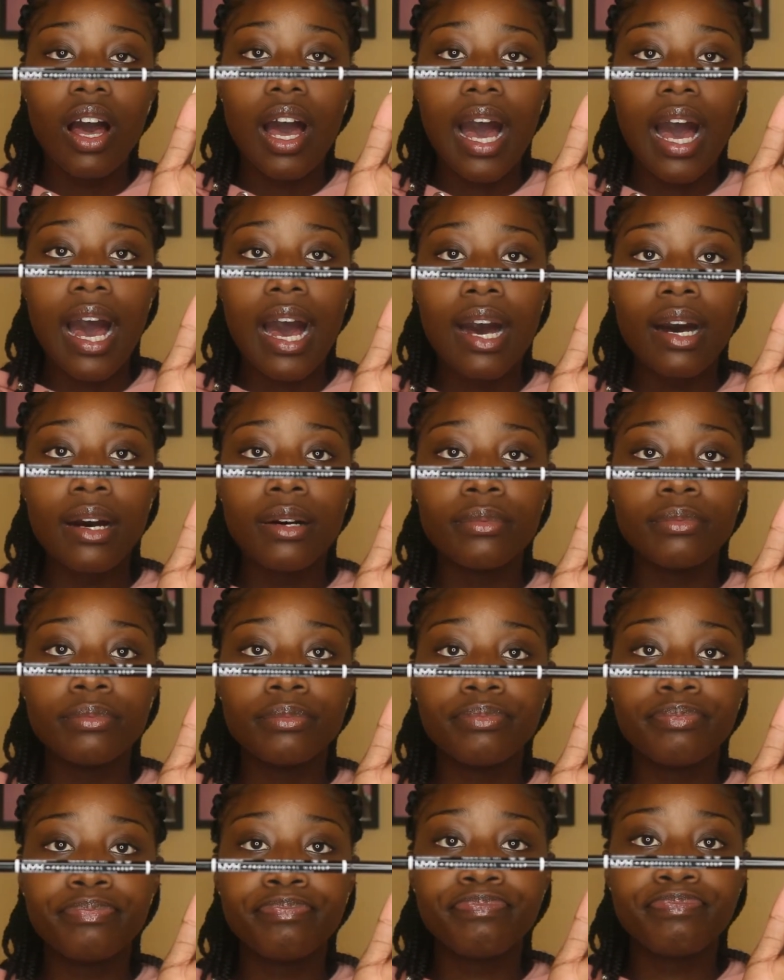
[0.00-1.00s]

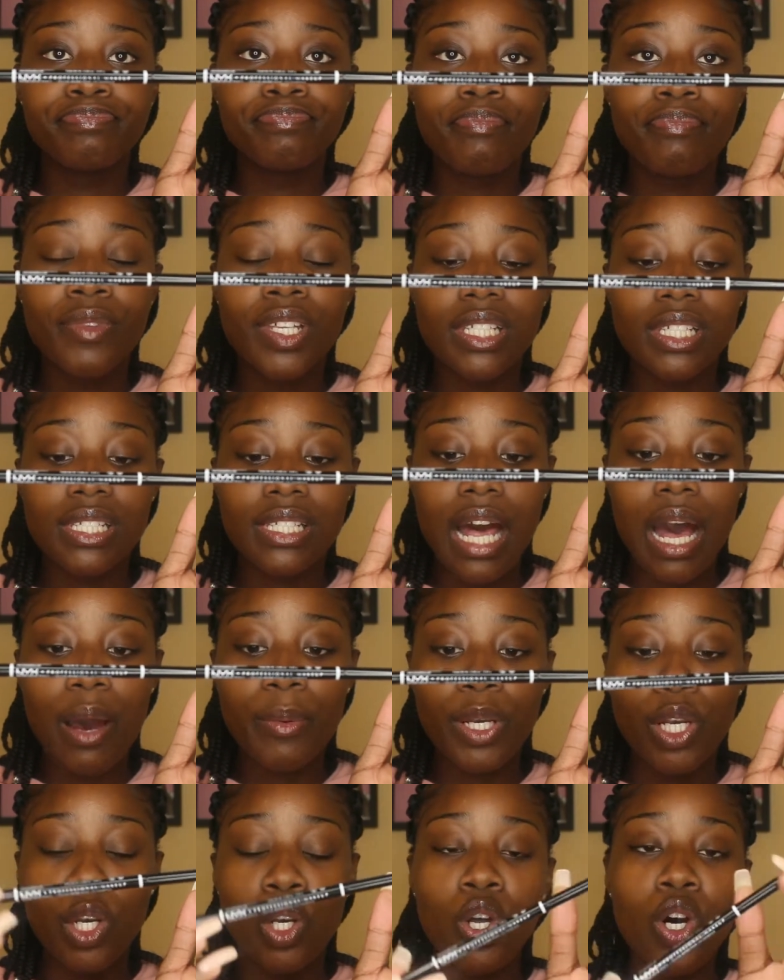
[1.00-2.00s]
This is how
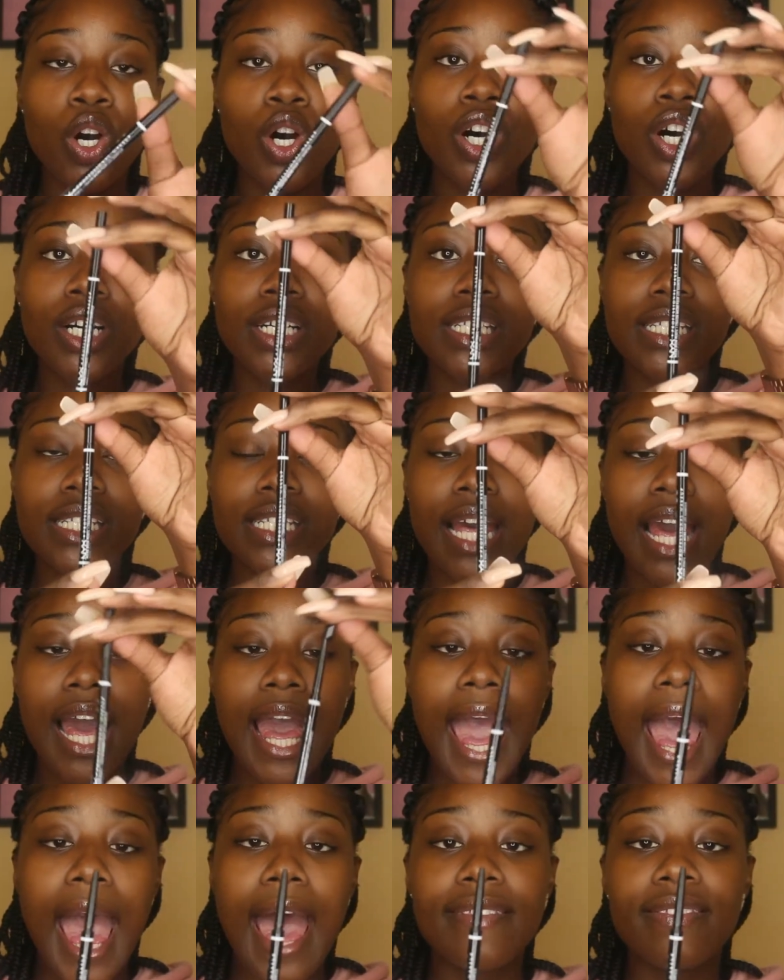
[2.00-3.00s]
it looks,
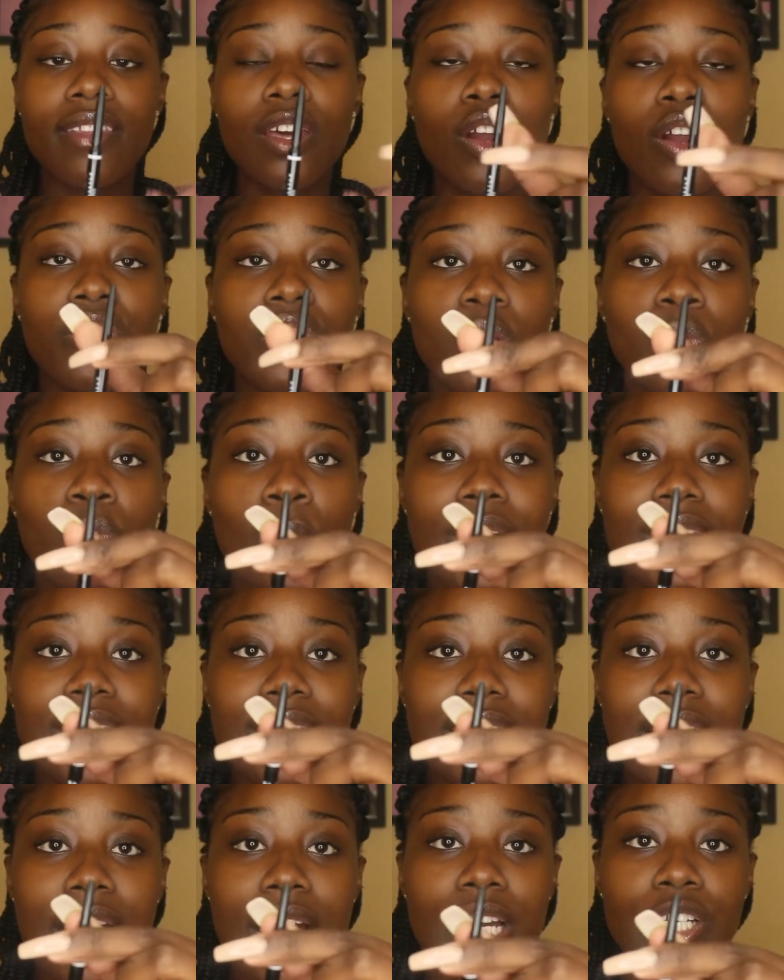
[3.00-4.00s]
and then on the one
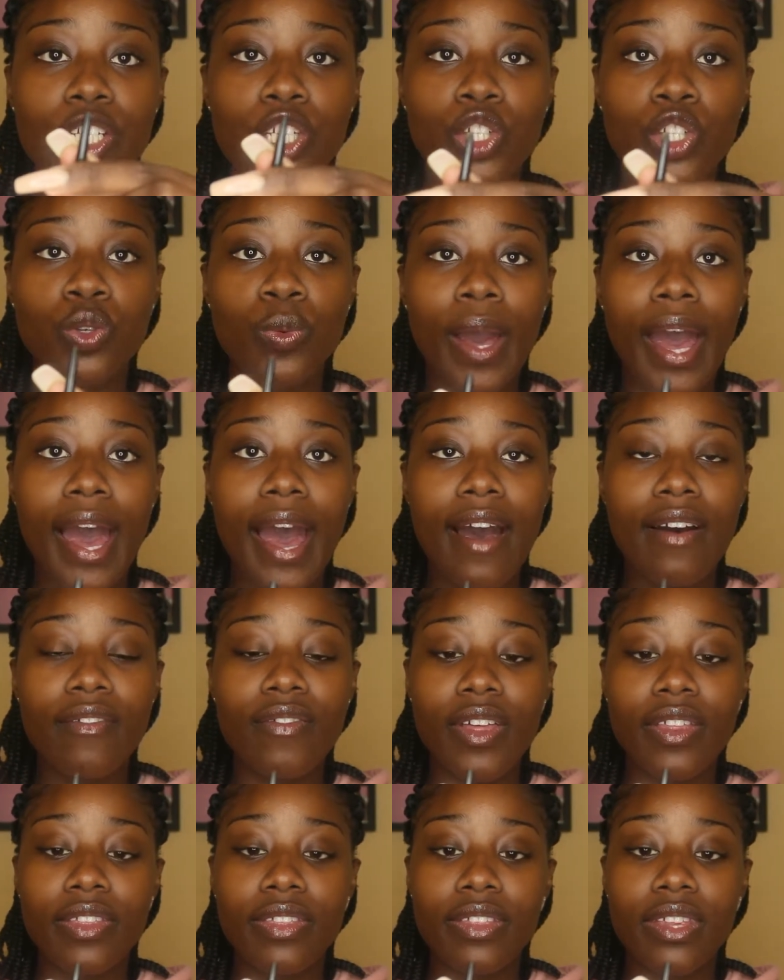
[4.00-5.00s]
side you have
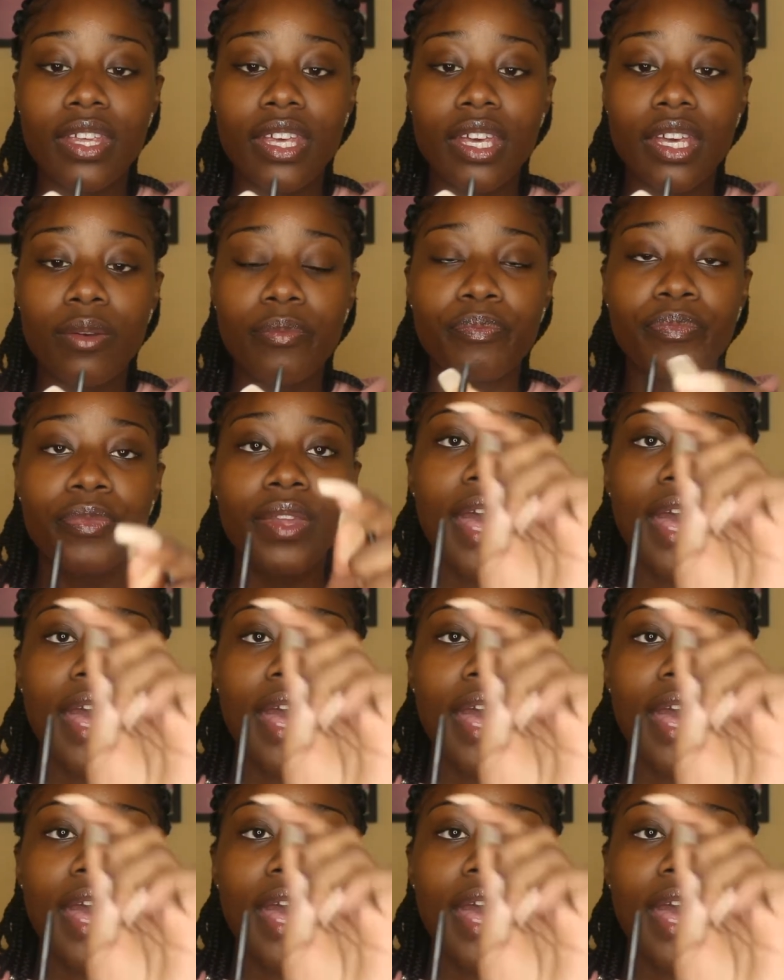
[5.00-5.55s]
the